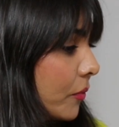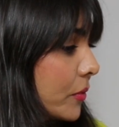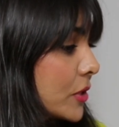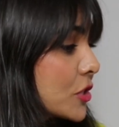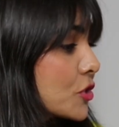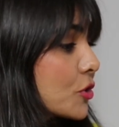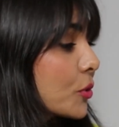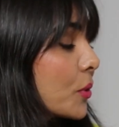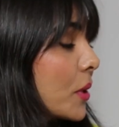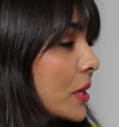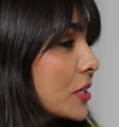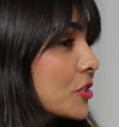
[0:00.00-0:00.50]
The
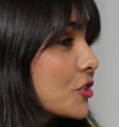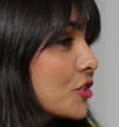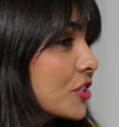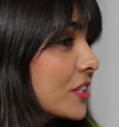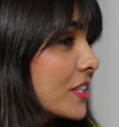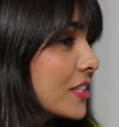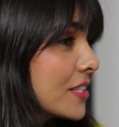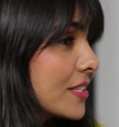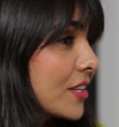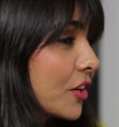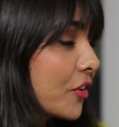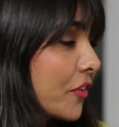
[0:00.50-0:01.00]
original
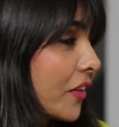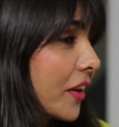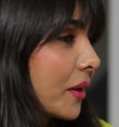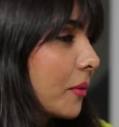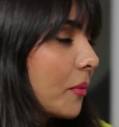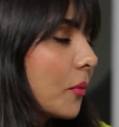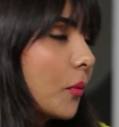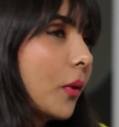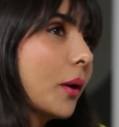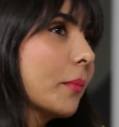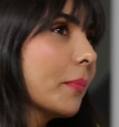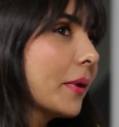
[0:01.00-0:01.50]
question is,
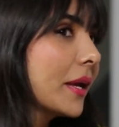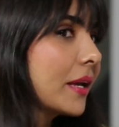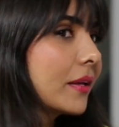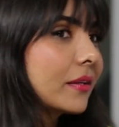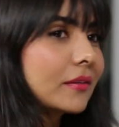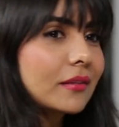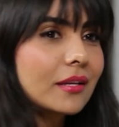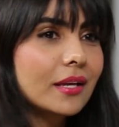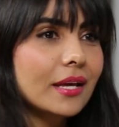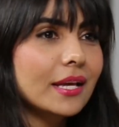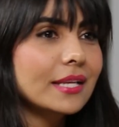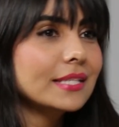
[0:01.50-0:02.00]

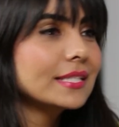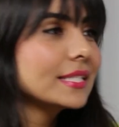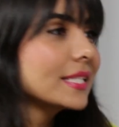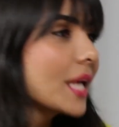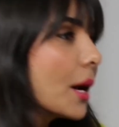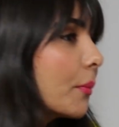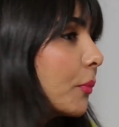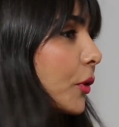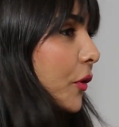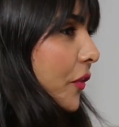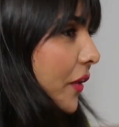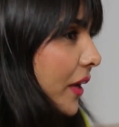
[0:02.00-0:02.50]
in
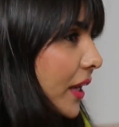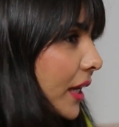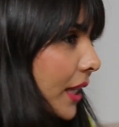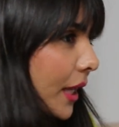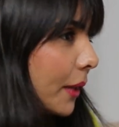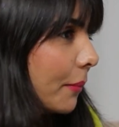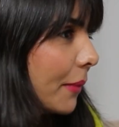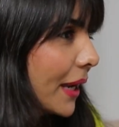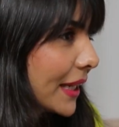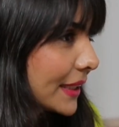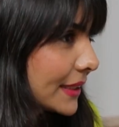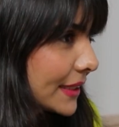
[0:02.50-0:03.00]
sum, are they going
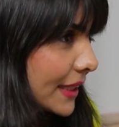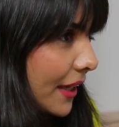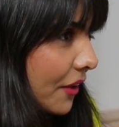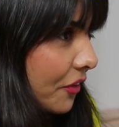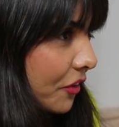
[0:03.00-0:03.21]
to get back